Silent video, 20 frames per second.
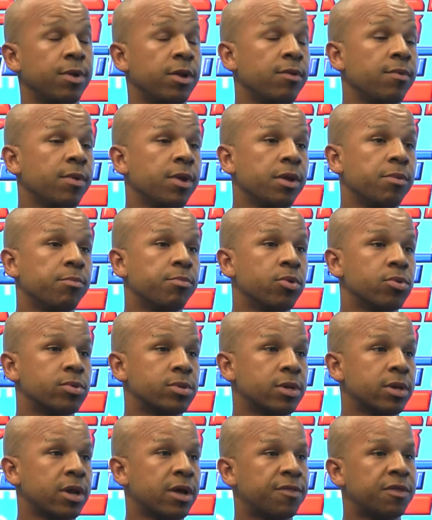very, very
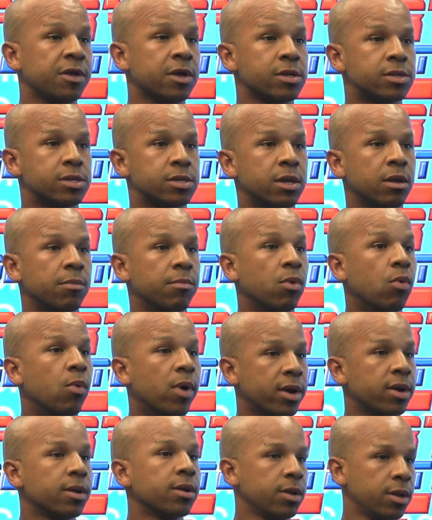important. I think it's the number
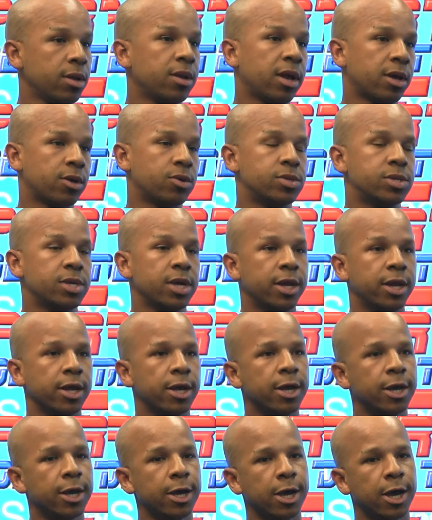one, like you said.
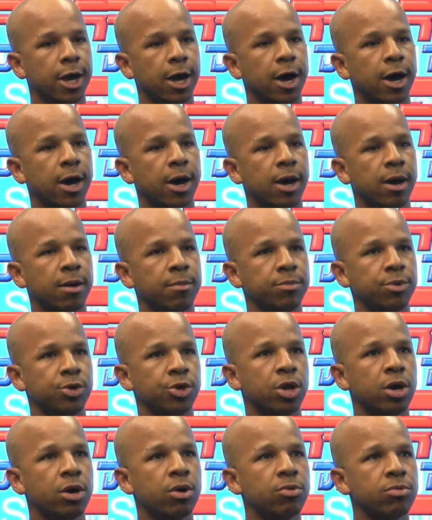
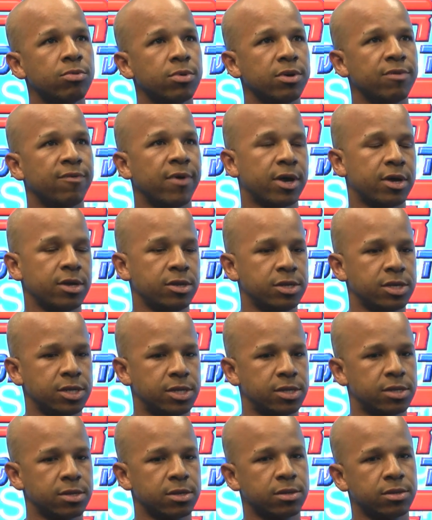You know, if I can
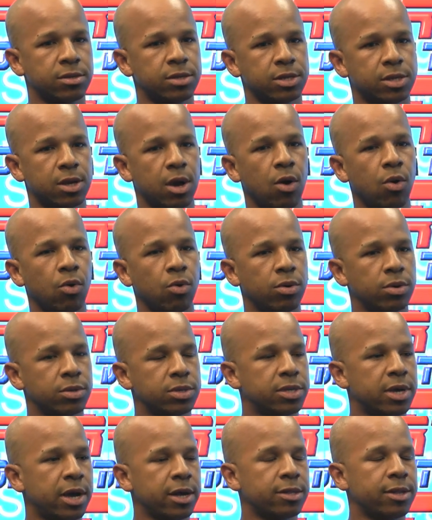just go
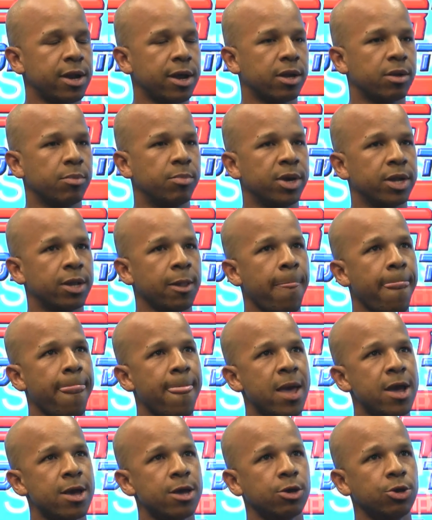sidetrack a bit,
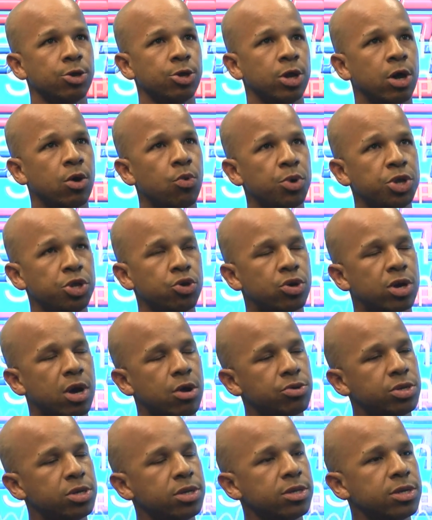you know, when you're
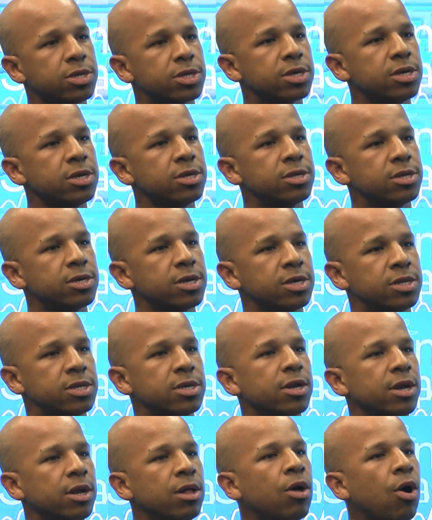coaching these kids, it's
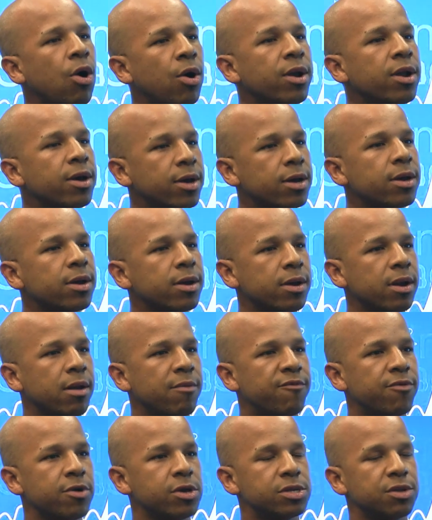a real honor,
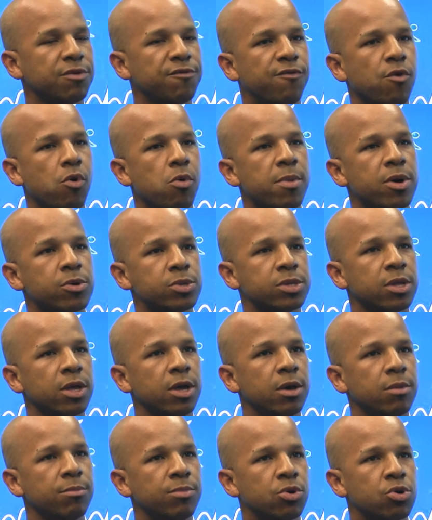first and foremost,
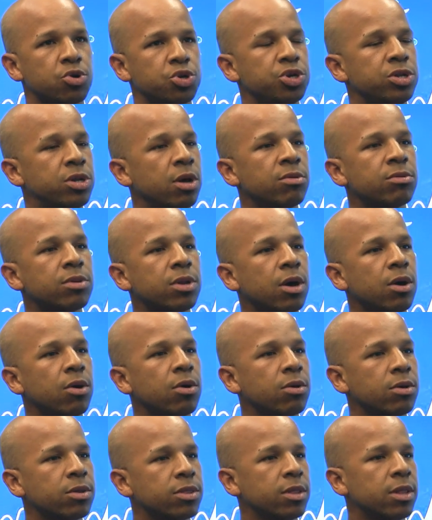because you don't
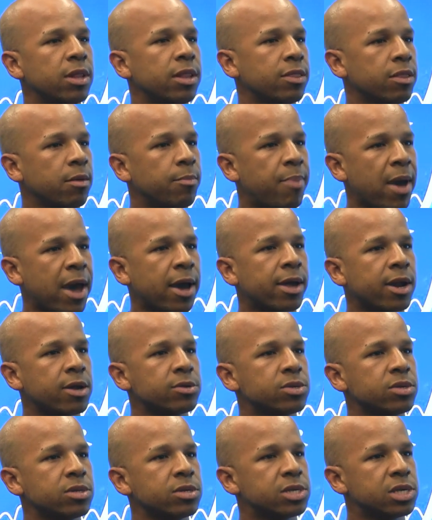know the
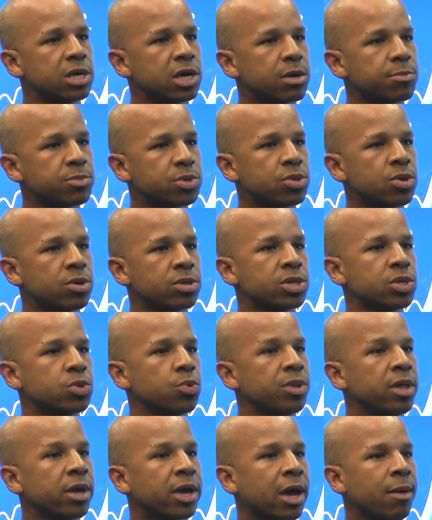backgrounds of the circumstances
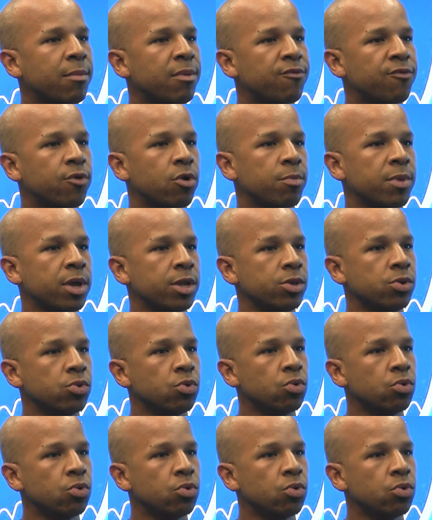where they come from, and